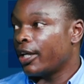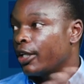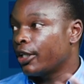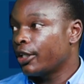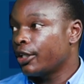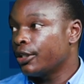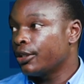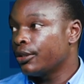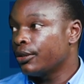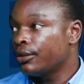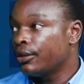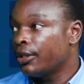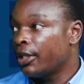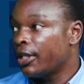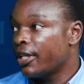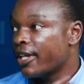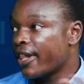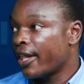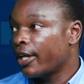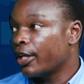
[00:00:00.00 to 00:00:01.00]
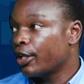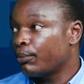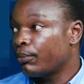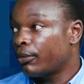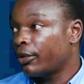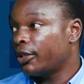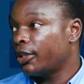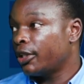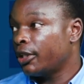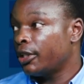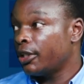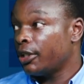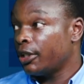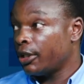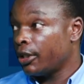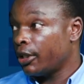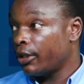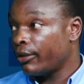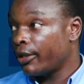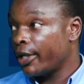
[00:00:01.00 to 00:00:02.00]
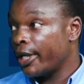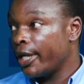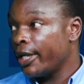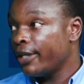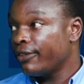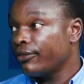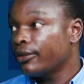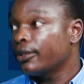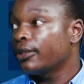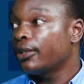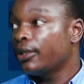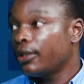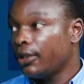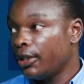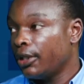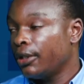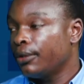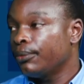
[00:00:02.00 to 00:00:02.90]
good, anything important in our life. Yeah.